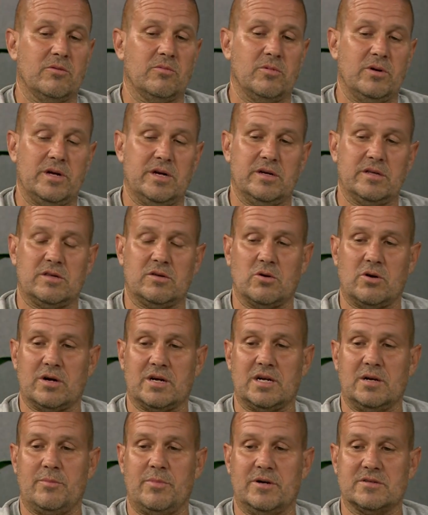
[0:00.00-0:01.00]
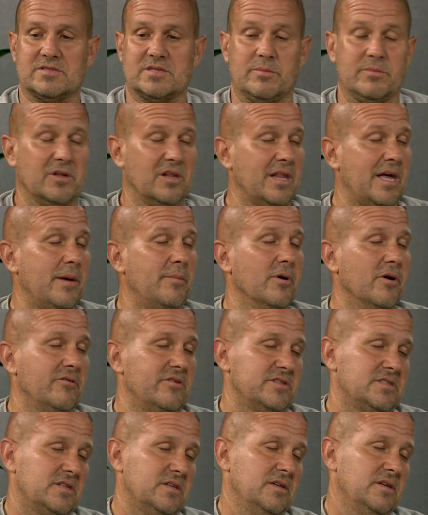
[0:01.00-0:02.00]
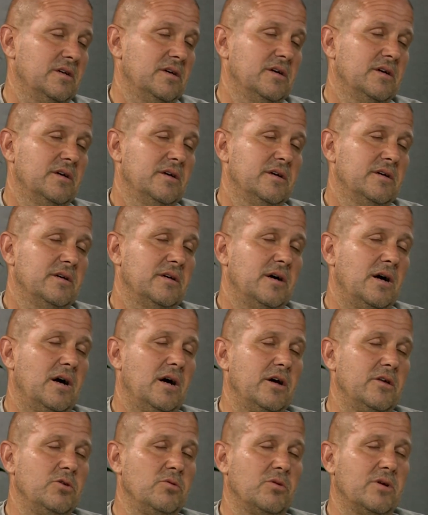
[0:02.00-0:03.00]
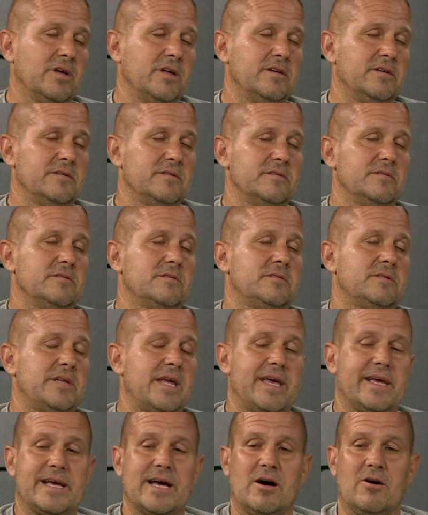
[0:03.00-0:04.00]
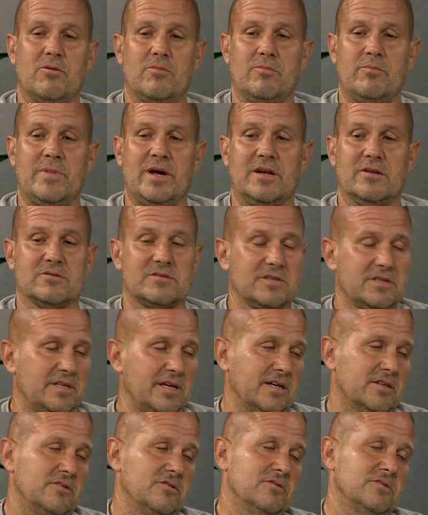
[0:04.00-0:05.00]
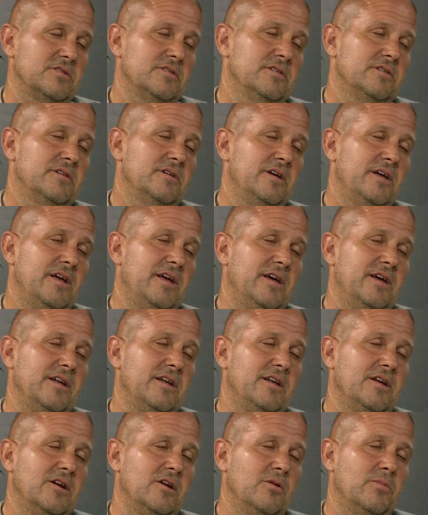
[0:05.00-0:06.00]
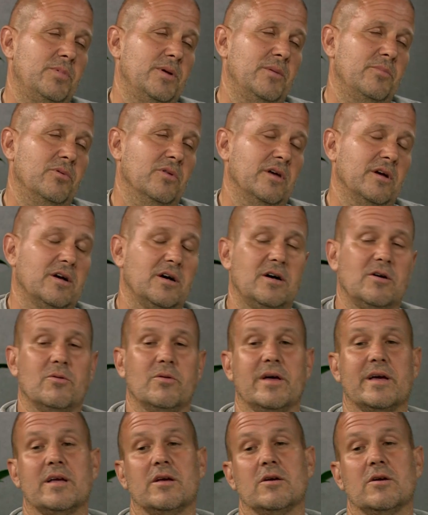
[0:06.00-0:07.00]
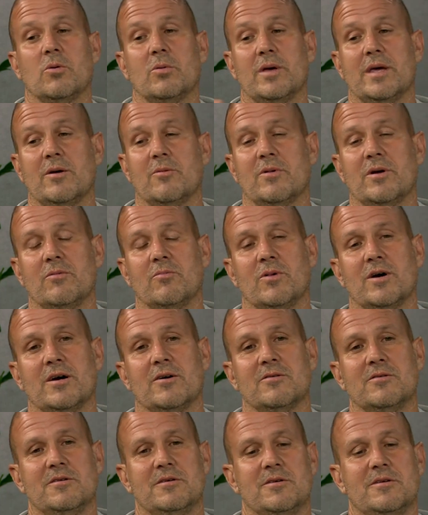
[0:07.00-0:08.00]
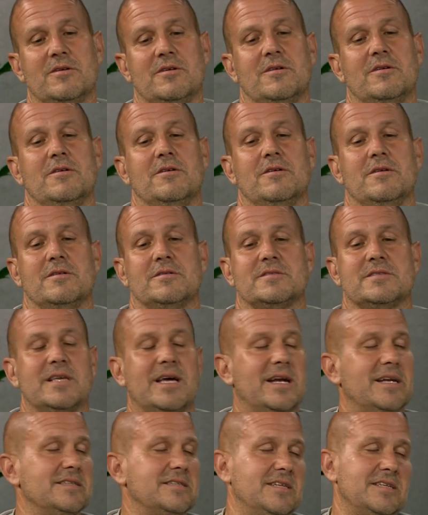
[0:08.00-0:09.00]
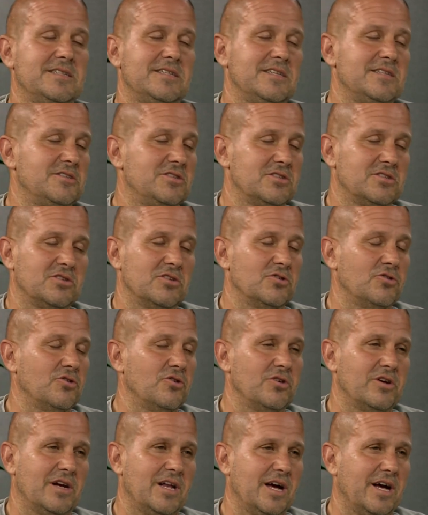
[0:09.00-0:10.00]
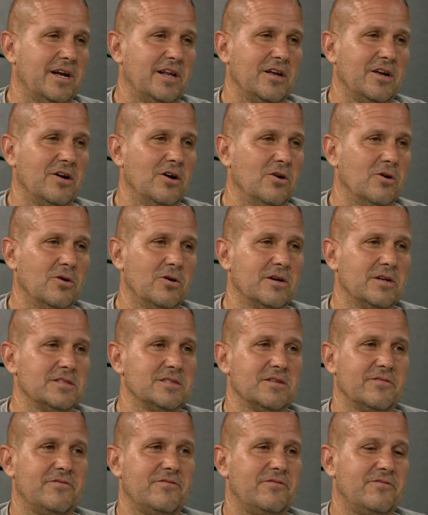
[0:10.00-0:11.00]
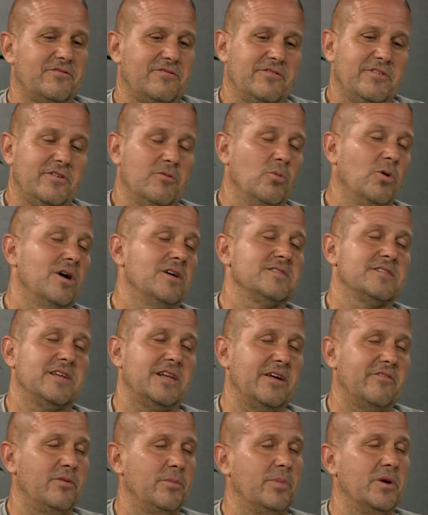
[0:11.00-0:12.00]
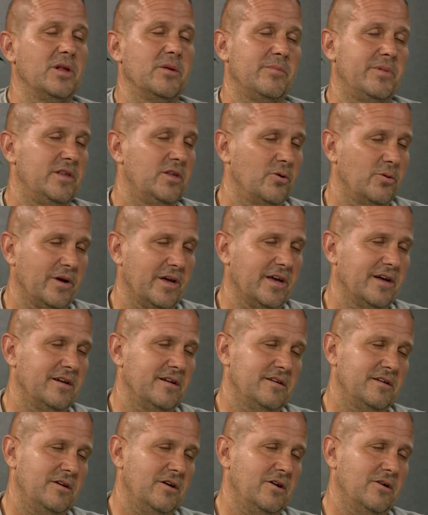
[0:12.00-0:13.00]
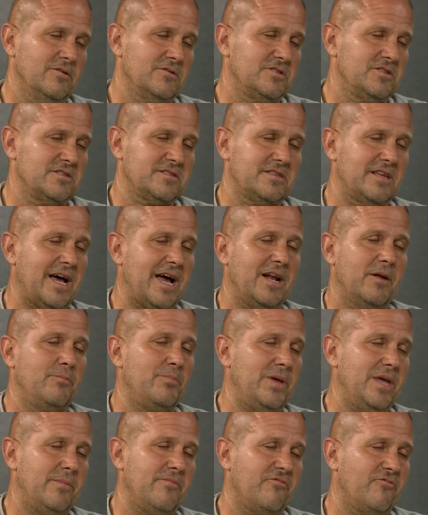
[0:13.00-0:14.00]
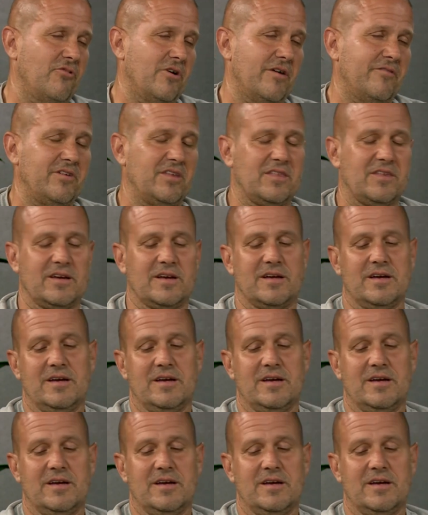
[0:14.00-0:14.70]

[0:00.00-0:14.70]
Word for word: where you're talking about some of the libraries, uh, you can take out metal detectors. And, you know, people like, oh, well, I can go get one. Well, it's not as easy as just to turn it on and go, because if it was, then everybody would be doing it, you know, just not a beep for everything.